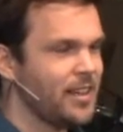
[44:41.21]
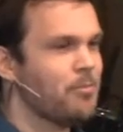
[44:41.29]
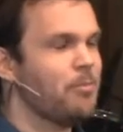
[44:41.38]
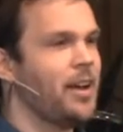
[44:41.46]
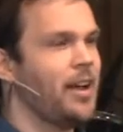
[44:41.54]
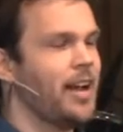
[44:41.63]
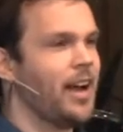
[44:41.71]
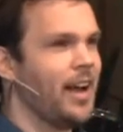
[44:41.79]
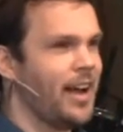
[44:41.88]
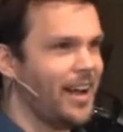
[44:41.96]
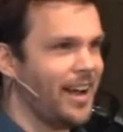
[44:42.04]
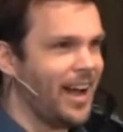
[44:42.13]
but
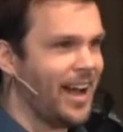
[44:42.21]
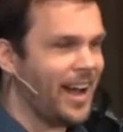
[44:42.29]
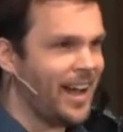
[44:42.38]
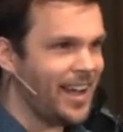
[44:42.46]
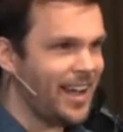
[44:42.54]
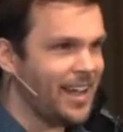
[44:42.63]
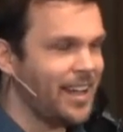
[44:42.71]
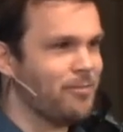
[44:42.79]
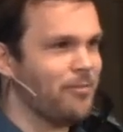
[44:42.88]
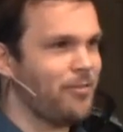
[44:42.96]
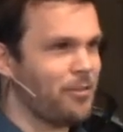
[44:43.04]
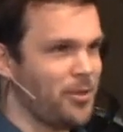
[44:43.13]
I
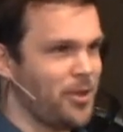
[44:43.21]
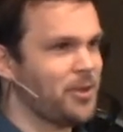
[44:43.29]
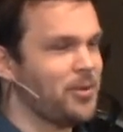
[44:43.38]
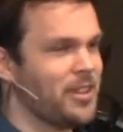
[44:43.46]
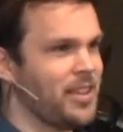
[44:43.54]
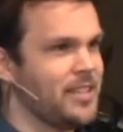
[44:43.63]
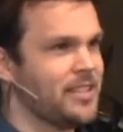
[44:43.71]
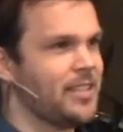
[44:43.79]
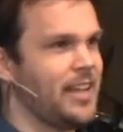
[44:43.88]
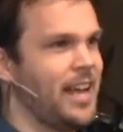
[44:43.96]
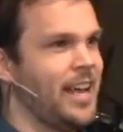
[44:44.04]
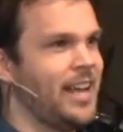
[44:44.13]
am familiar with this
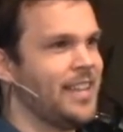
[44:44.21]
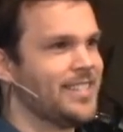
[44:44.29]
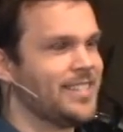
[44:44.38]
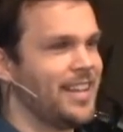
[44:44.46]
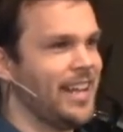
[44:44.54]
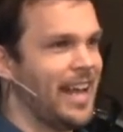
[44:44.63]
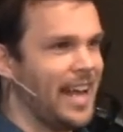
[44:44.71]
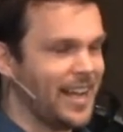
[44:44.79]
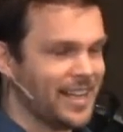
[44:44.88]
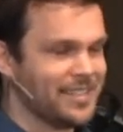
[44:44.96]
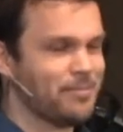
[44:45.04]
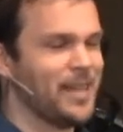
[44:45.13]
as
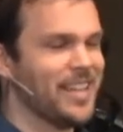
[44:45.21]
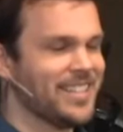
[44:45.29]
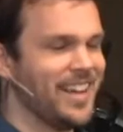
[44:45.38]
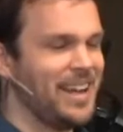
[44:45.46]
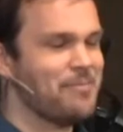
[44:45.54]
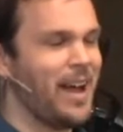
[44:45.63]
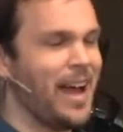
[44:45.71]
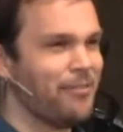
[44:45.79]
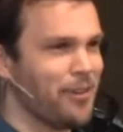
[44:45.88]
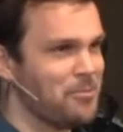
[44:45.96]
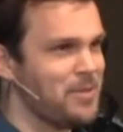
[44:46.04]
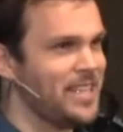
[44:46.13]
because because I'm half
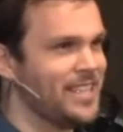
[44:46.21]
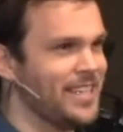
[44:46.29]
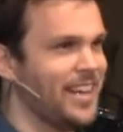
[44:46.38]
Armenian.